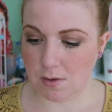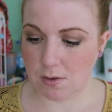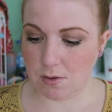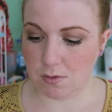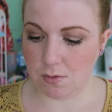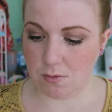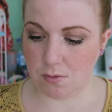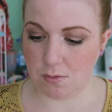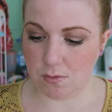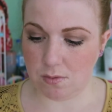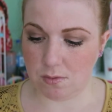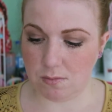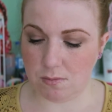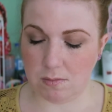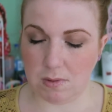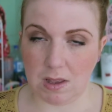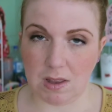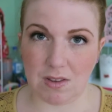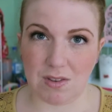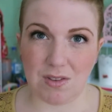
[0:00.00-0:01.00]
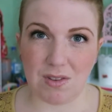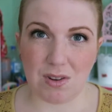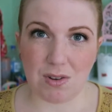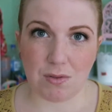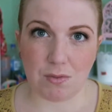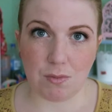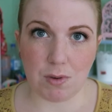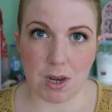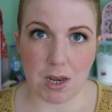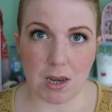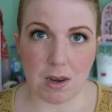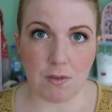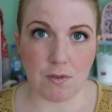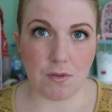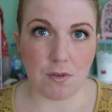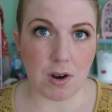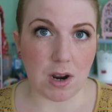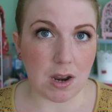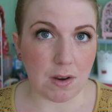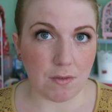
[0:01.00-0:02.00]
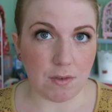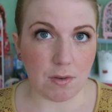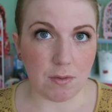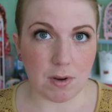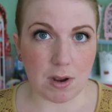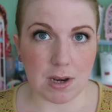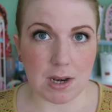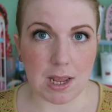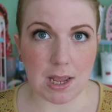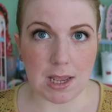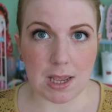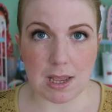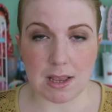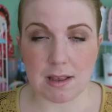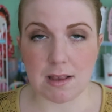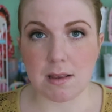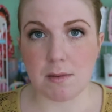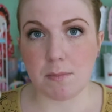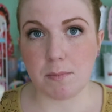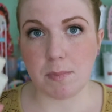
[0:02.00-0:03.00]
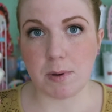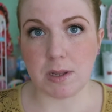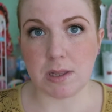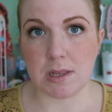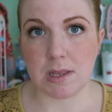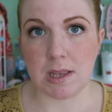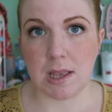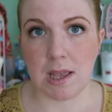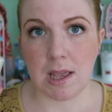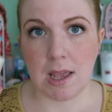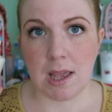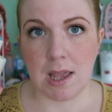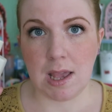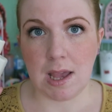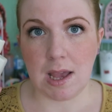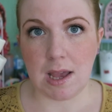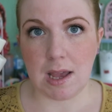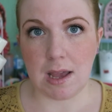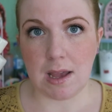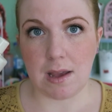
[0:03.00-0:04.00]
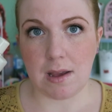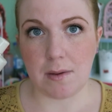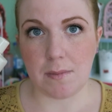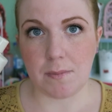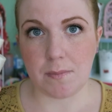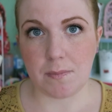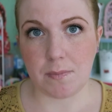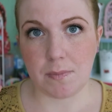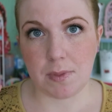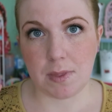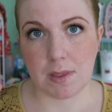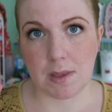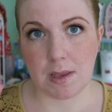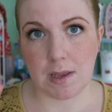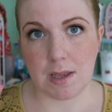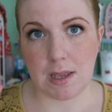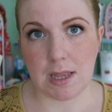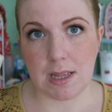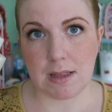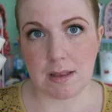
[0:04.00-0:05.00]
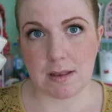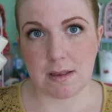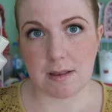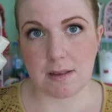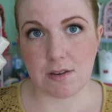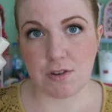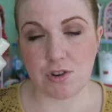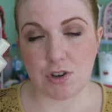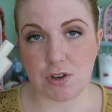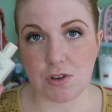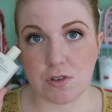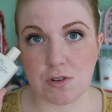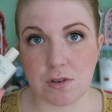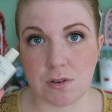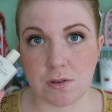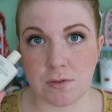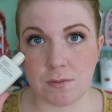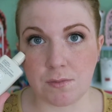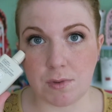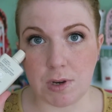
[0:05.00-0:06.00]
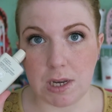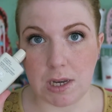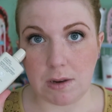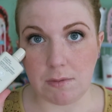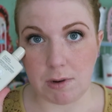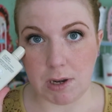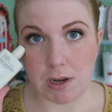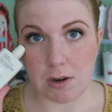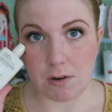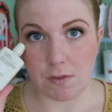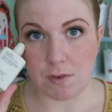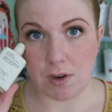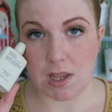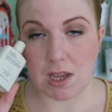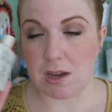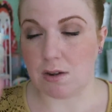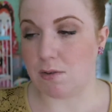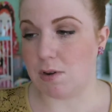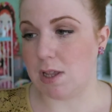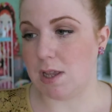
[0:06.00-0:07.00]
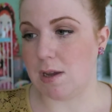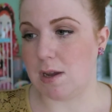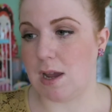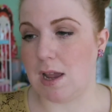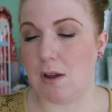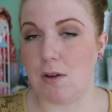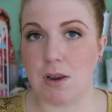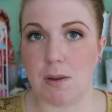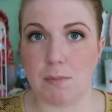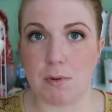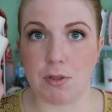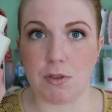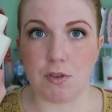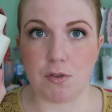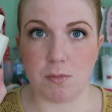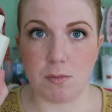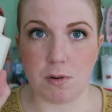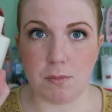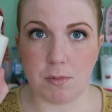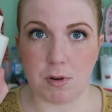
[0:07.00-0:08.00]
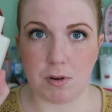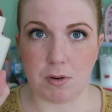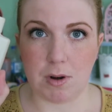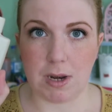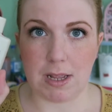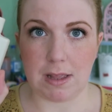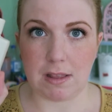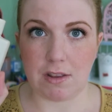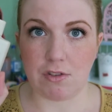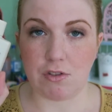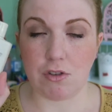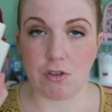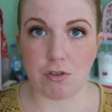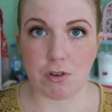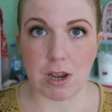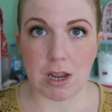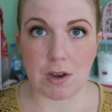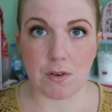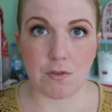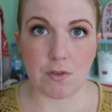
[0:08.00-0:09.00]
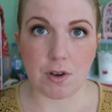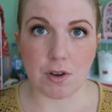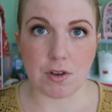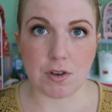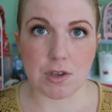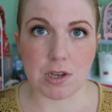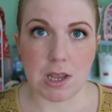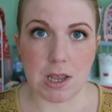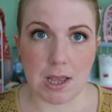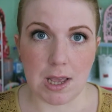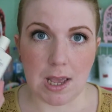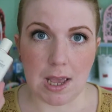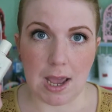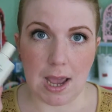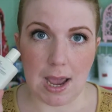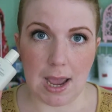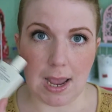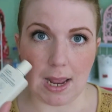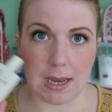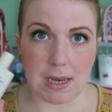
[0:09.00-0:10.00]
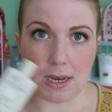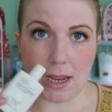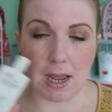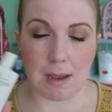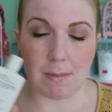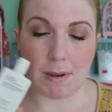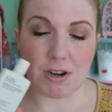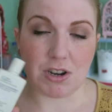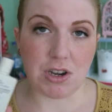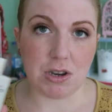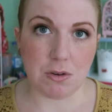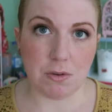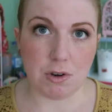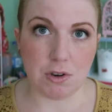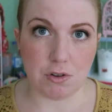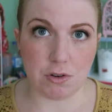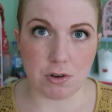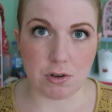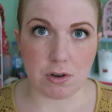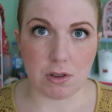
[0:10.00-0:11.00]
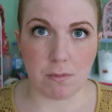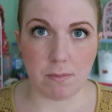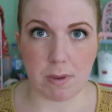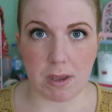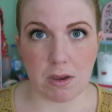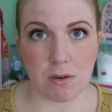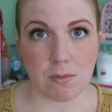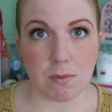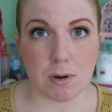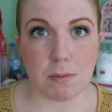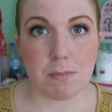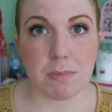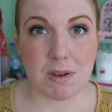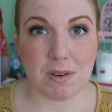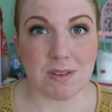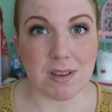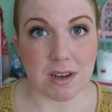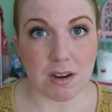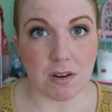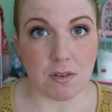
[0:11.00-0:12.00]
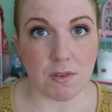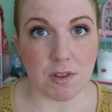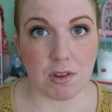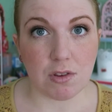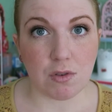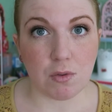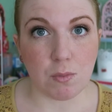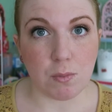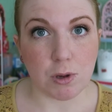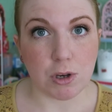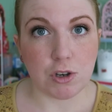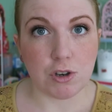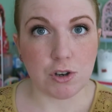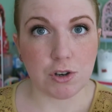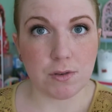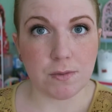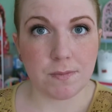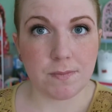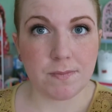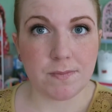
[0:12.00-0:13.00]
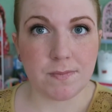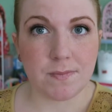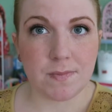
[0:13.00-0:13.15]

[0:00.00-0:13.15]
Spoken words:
so it's not really for everyone, I guess, but it's just really, really lovely. I only bought the small bottle like this to try it first, and I'm actually going to order the bigger one because I love it so much.